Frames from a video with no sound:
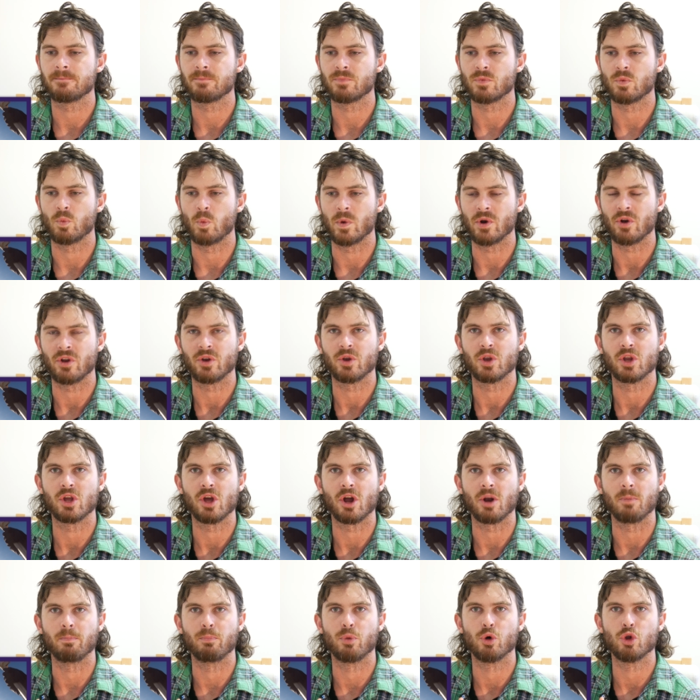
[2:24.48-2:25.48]
when you go
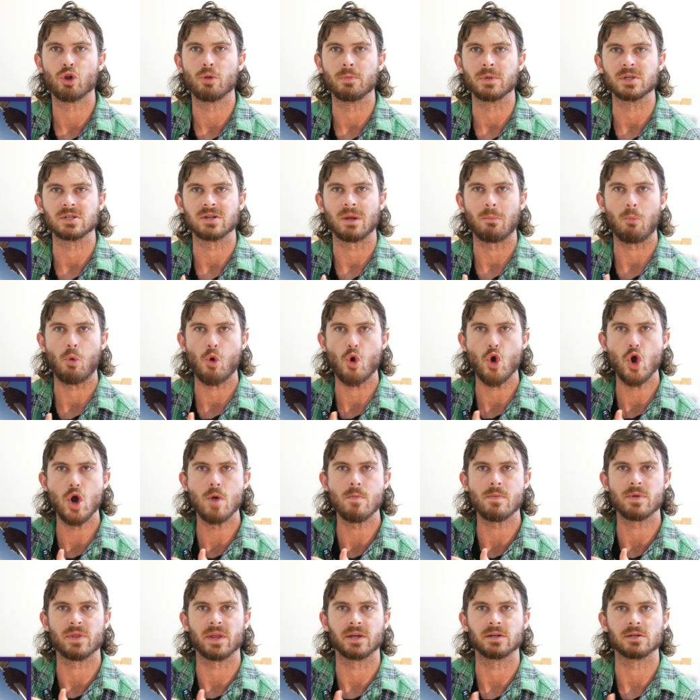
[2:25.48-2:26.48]
to pull them, it's like,
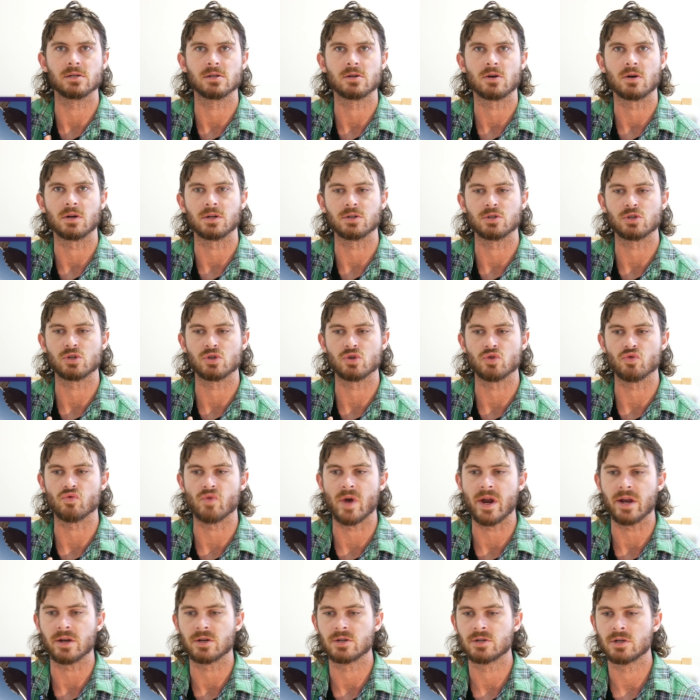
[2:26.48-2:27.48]
and they just kind of
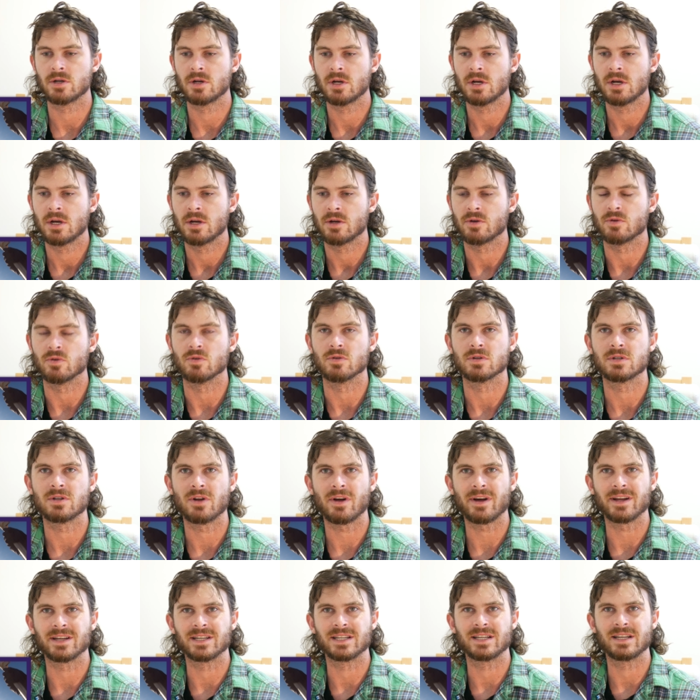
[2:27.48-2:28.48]
stretch.
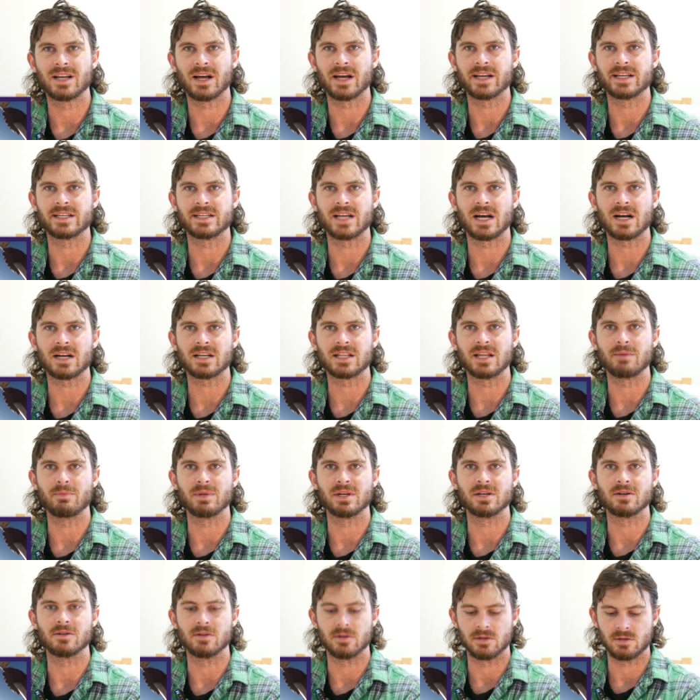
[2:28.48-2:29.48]
I'd tuck them
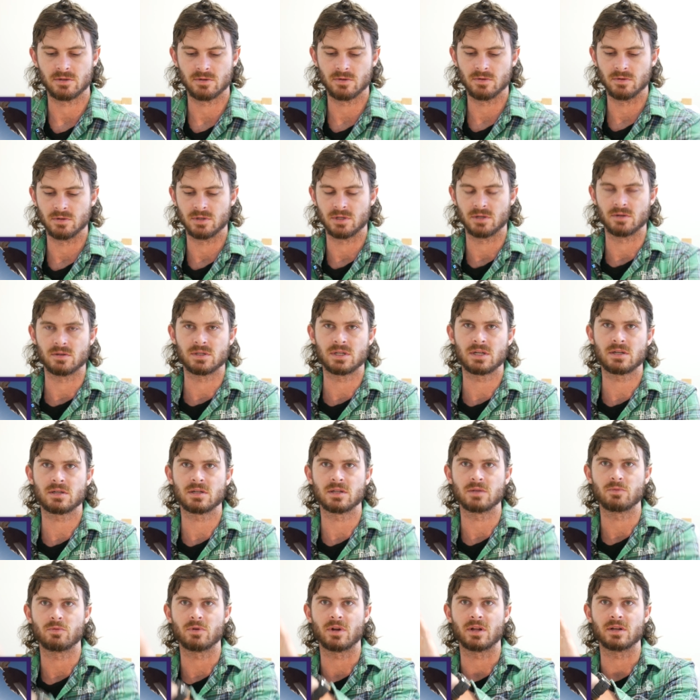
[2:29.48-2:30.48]
into the suit. So
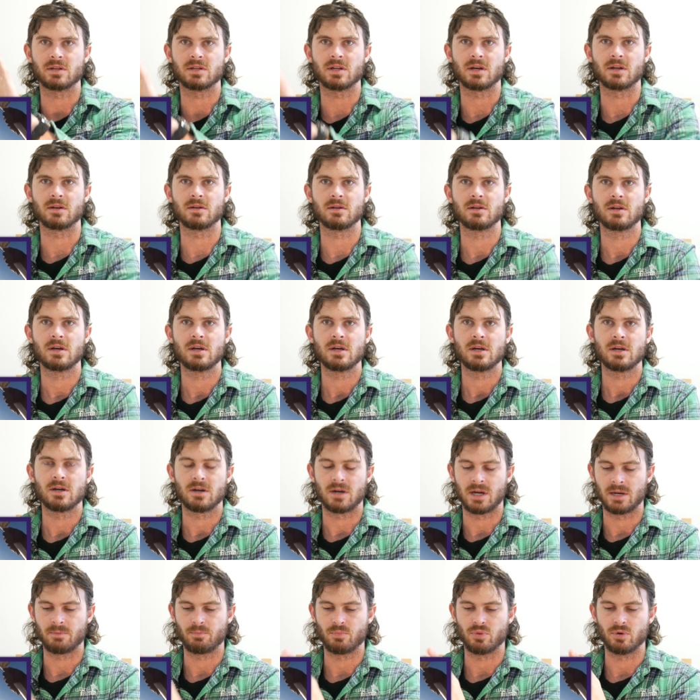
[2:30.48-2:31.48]
essentially what I'd done,
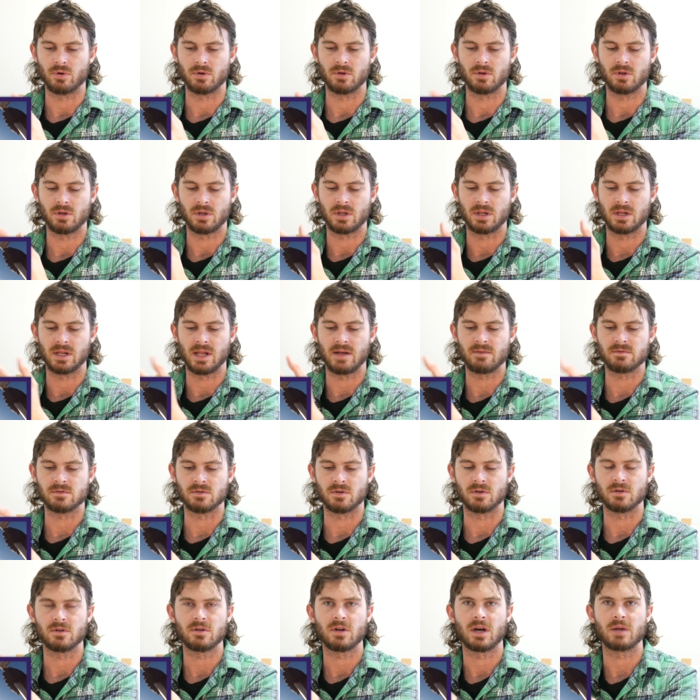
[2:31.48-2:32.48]
I'd put the gloves
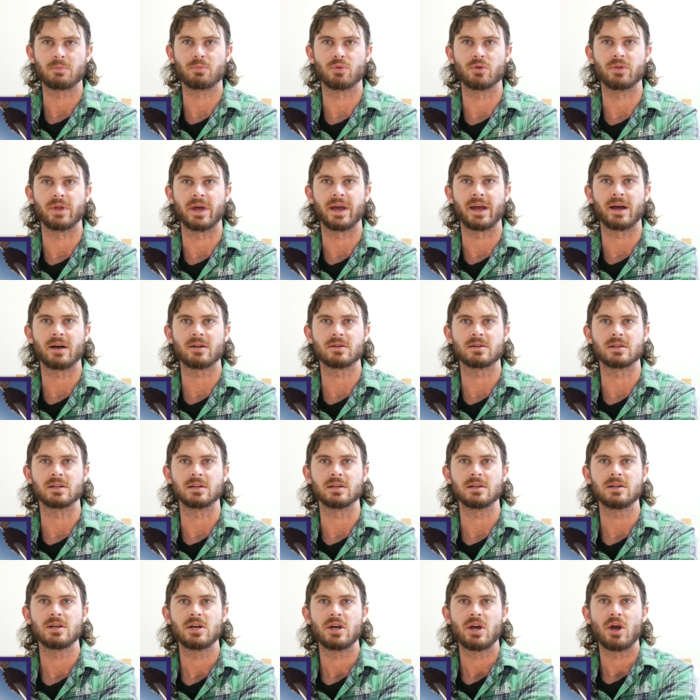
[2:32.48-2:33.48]
on, I'd put the
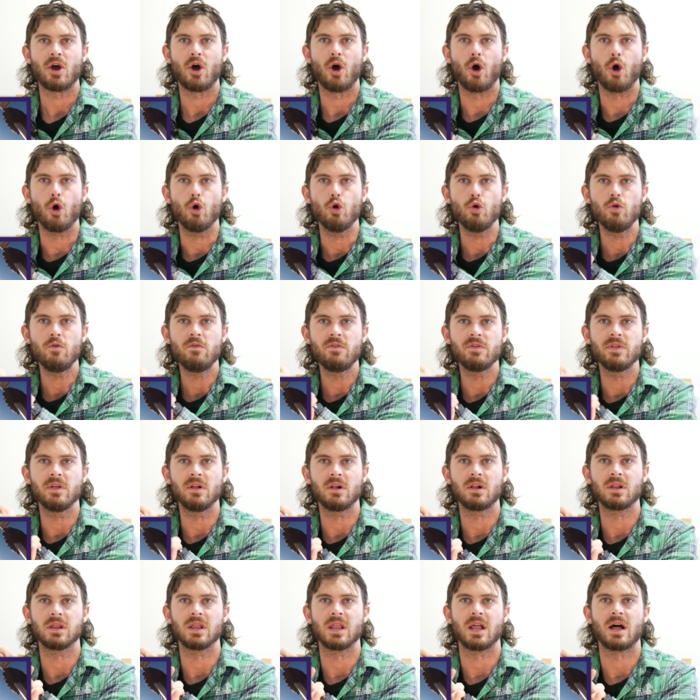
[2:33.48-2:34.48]
alty over the
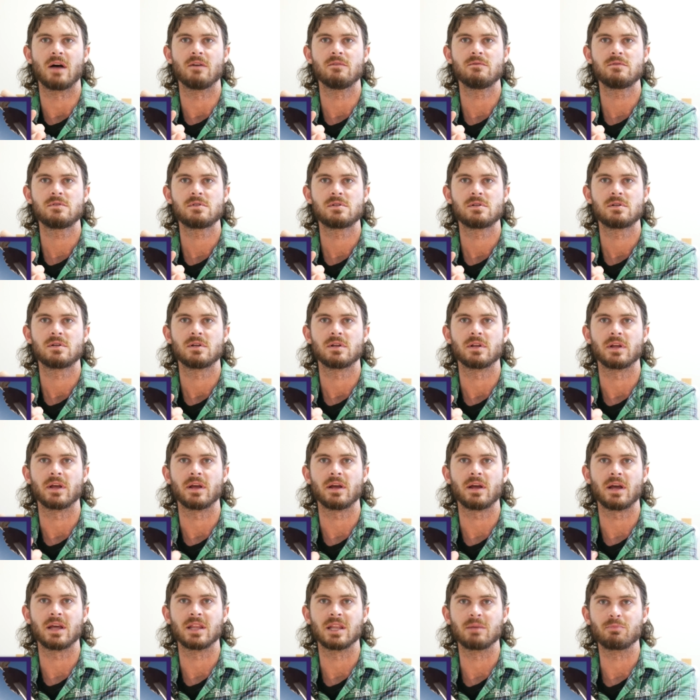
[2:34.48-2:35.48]
gloves, yeah,
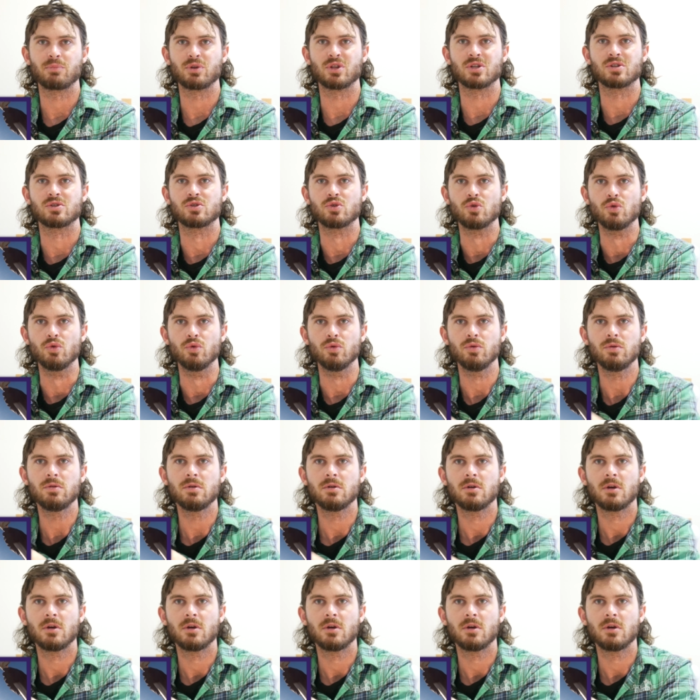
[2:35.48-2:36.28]
and then put the suit